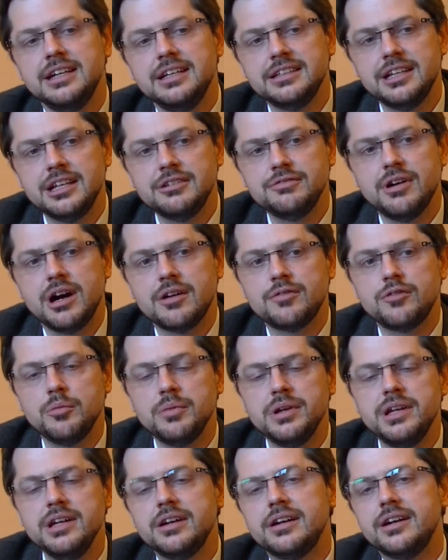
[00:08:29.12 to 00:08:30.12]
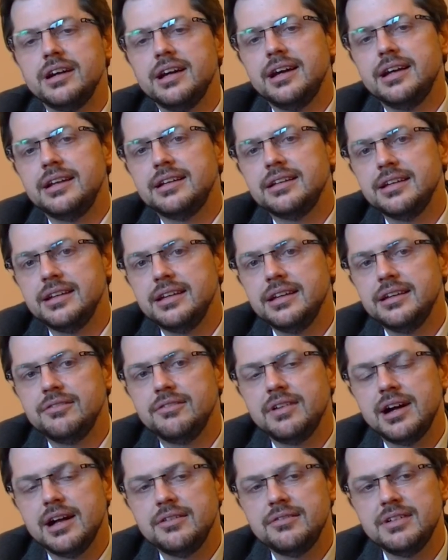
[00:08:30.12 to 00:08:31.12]
that far from here, and the
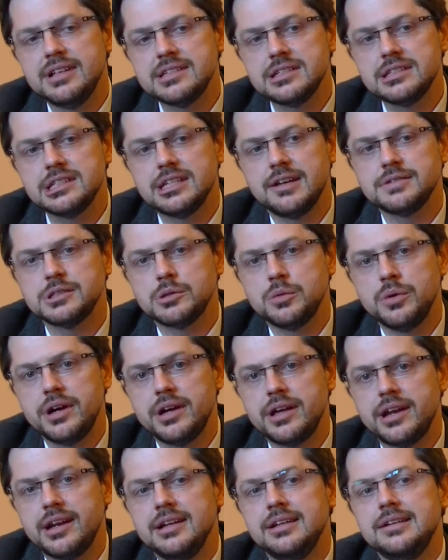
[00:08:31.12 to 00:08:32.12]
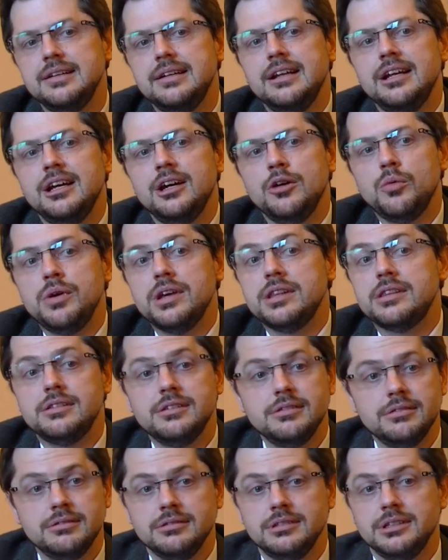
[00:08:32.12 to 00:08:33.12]
Wenceslas Square with